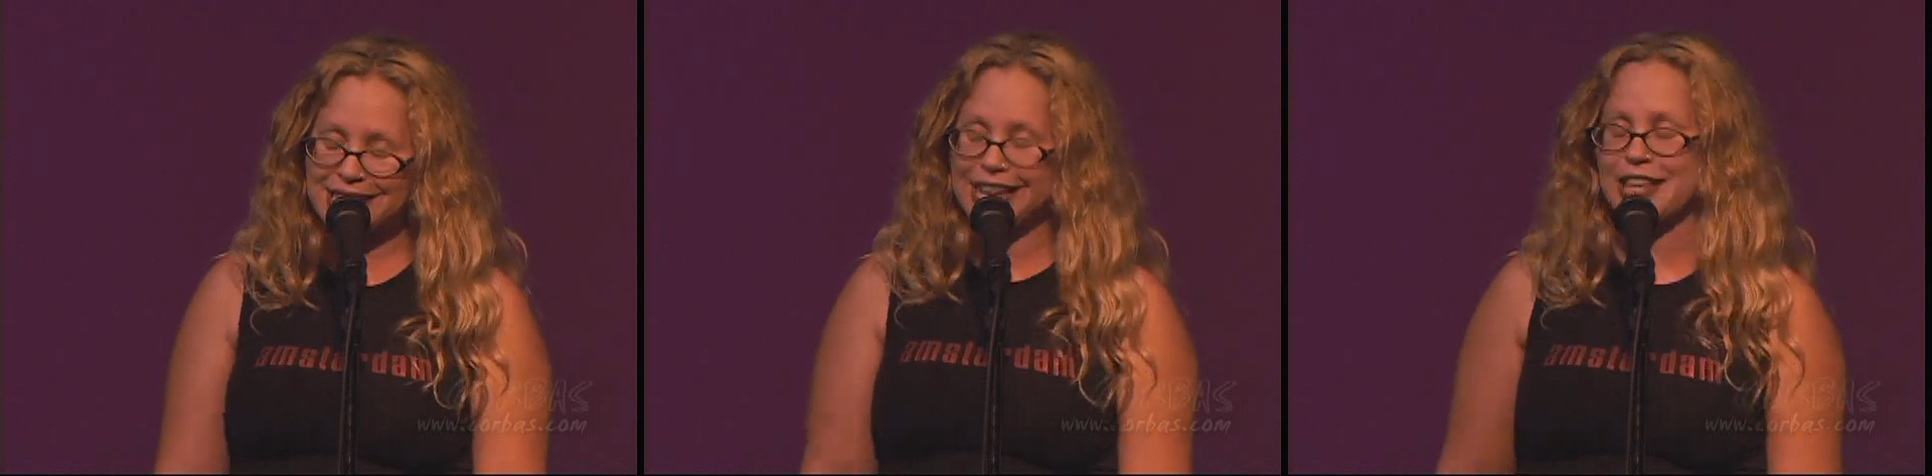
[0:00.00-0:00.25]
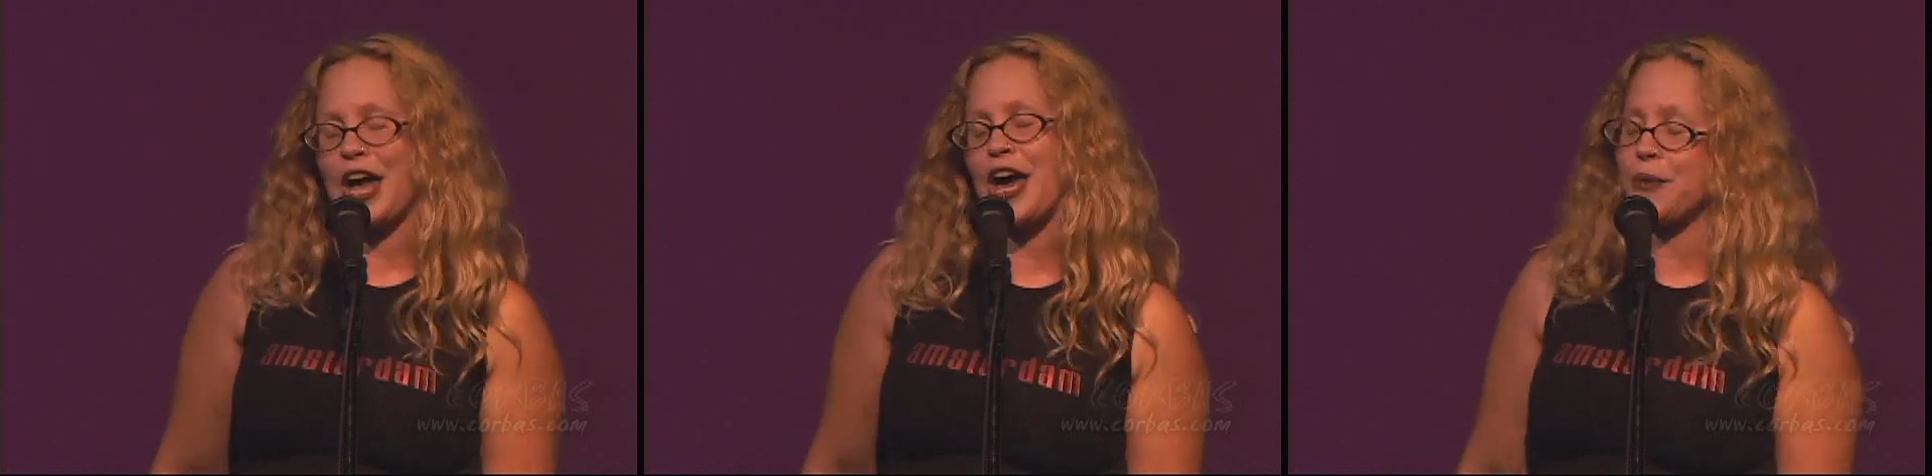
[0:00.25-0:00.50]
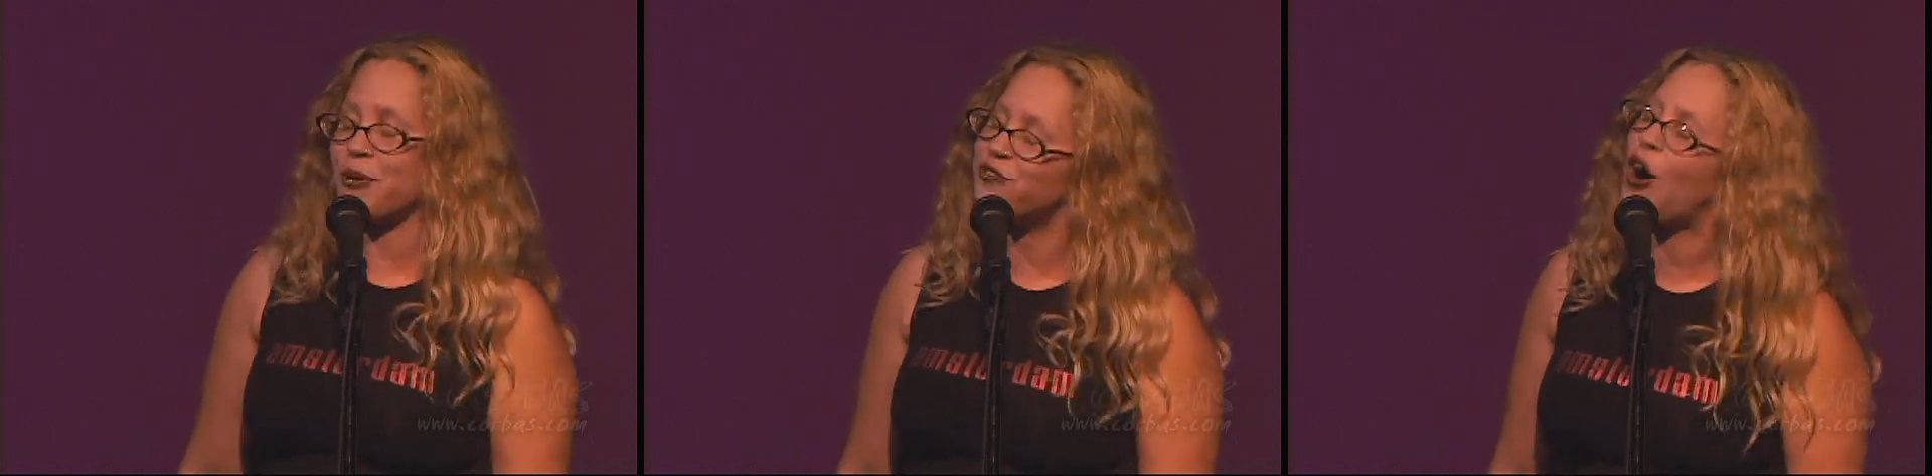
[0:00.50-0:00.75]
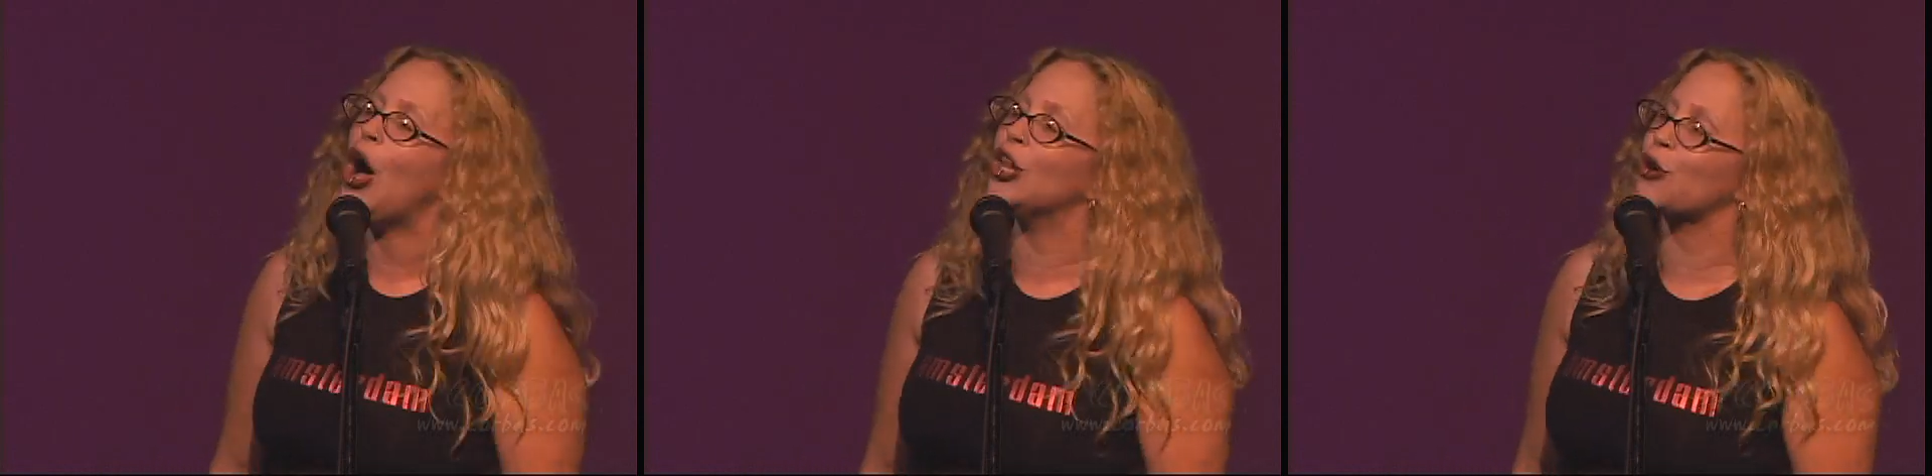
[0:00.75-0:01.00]
until I thought I
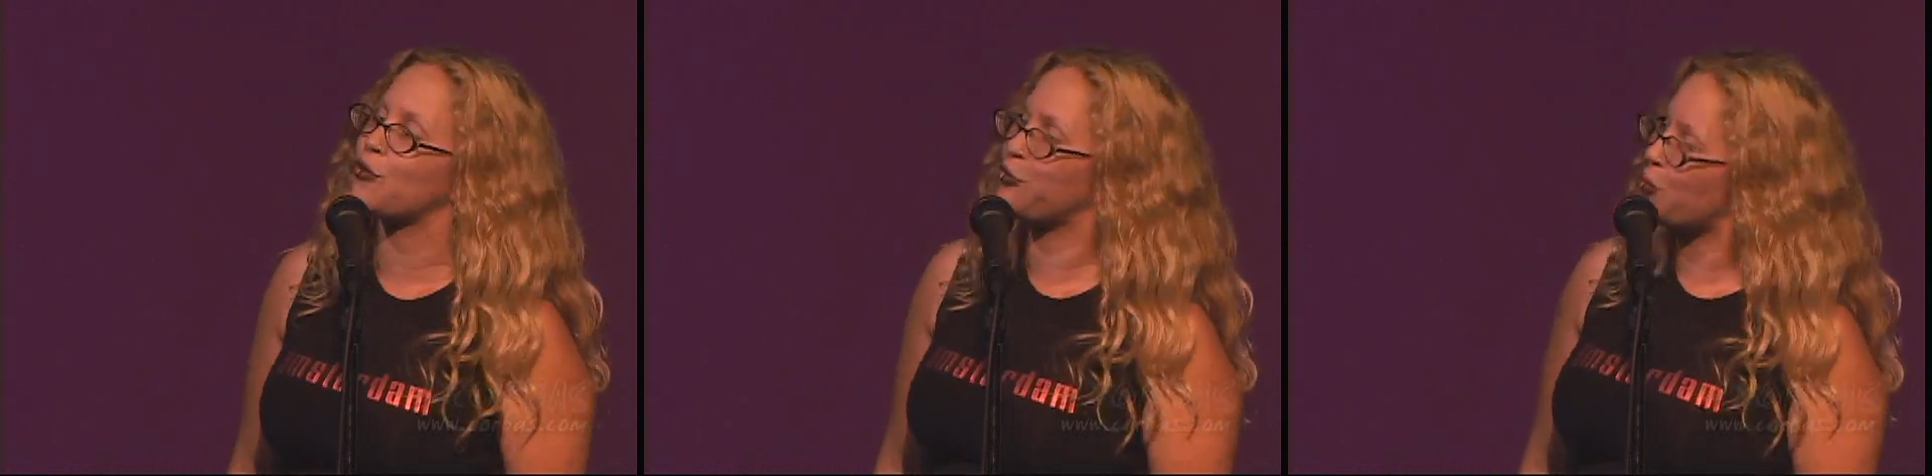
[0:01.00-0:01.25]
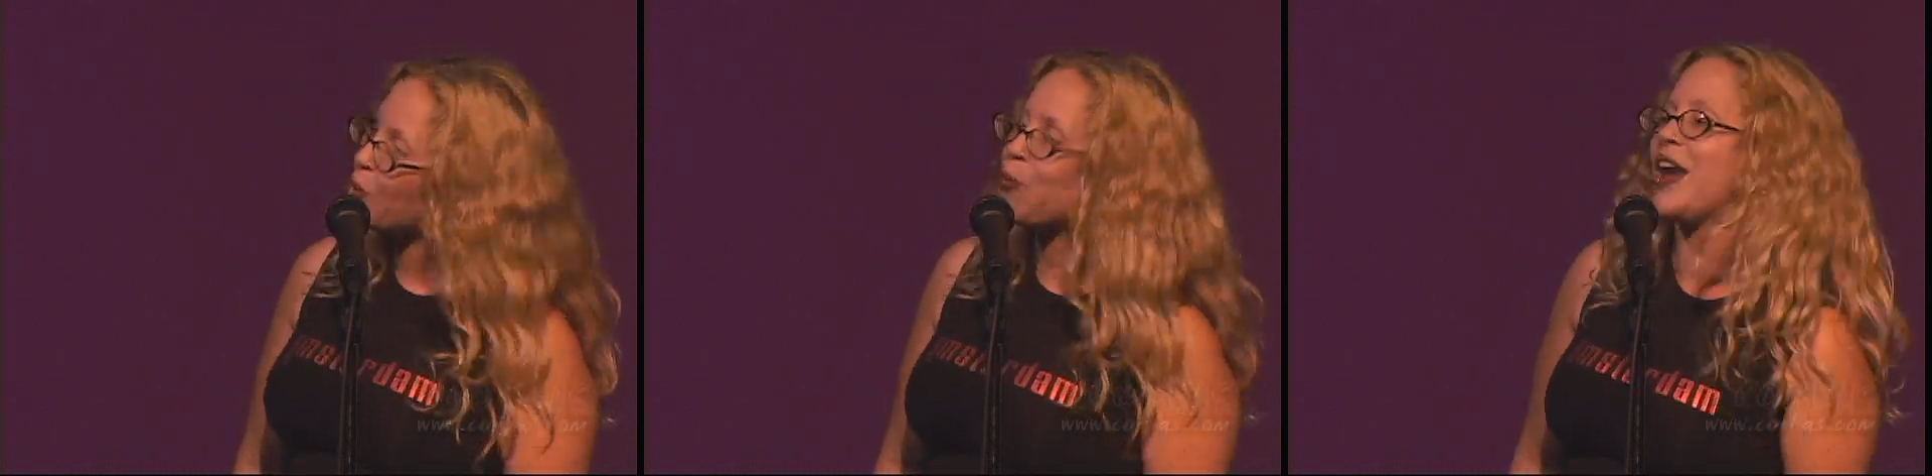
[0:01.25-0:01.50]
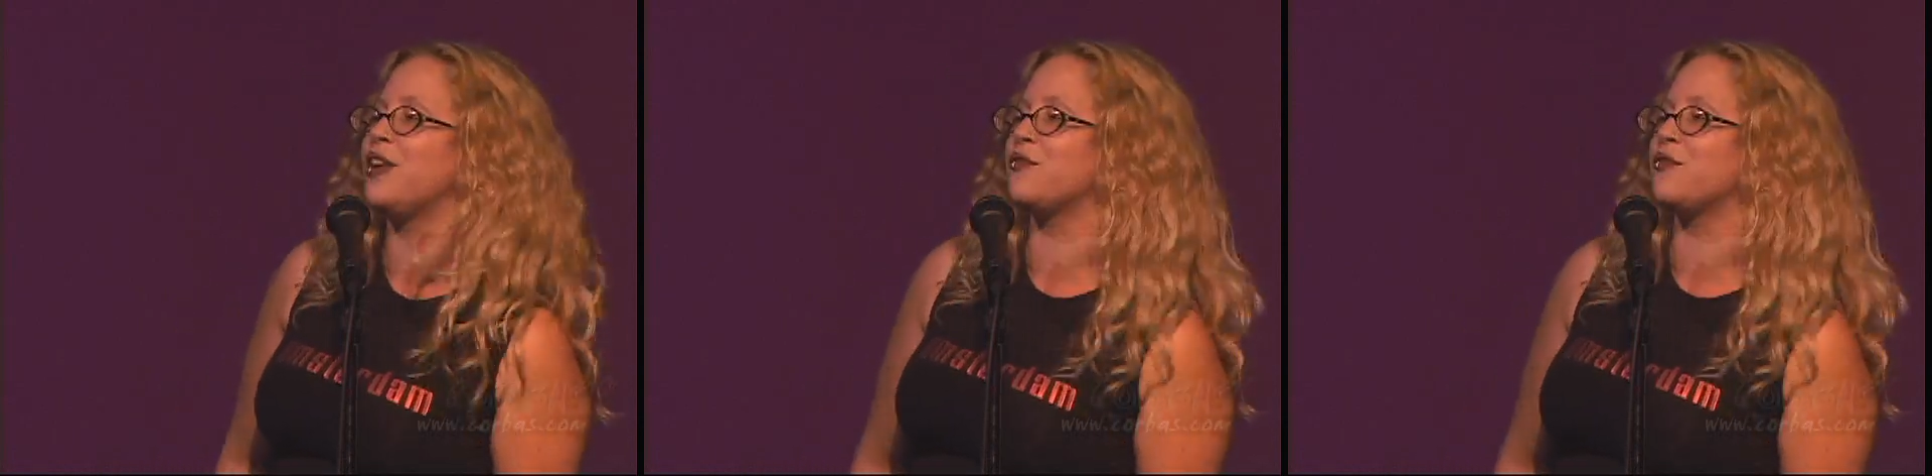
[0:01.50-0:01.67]
would fall over from the weight